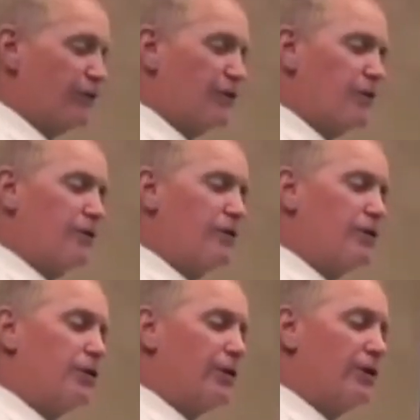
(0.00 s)
is
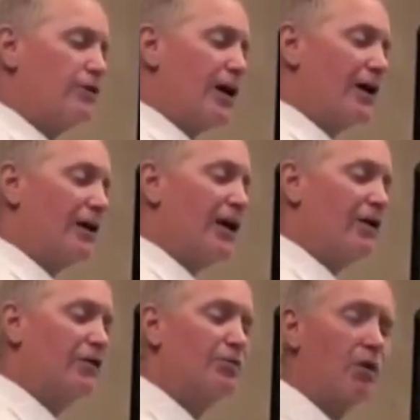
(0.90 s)
show you exactly
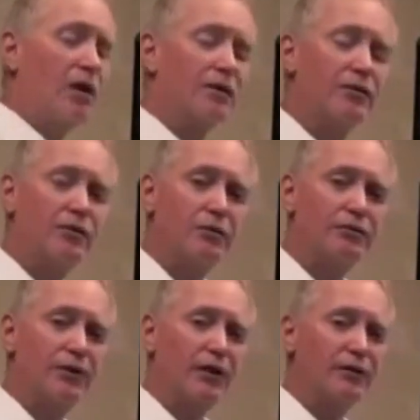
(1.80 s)
how this product is so
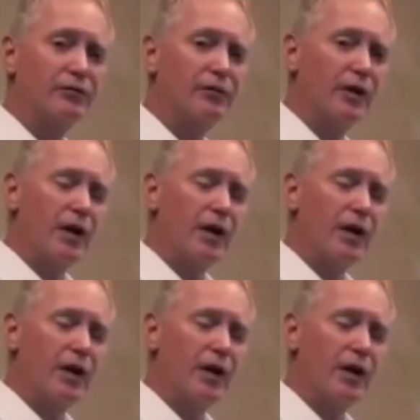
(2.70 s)
effective.